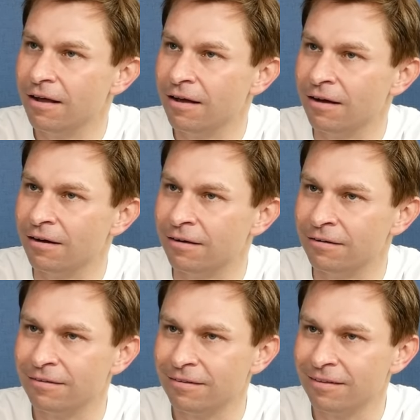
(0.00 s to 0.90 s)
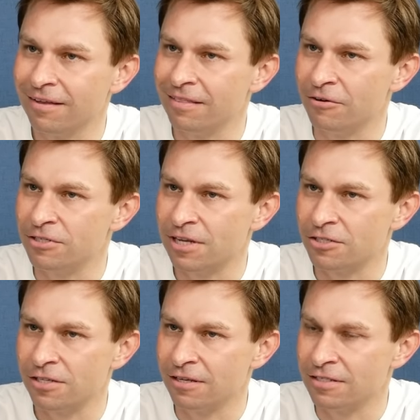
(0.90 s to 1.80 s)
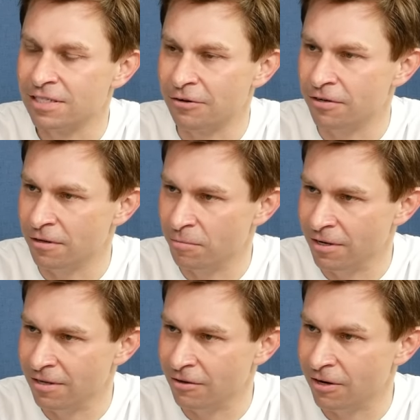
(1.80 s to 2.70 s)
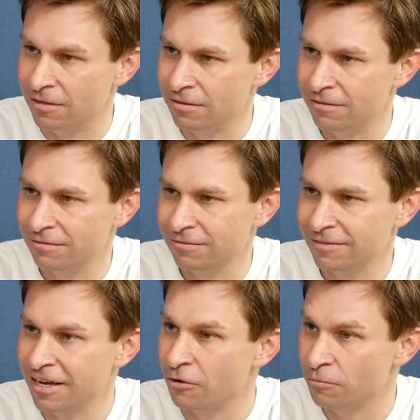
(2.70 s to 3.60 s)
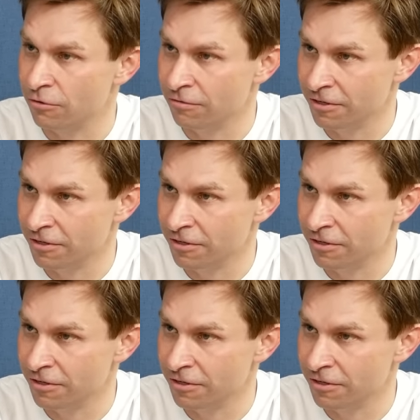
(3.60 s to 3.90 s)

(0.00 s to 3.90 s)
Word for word: there is such thing as serendipity, though I cannot prove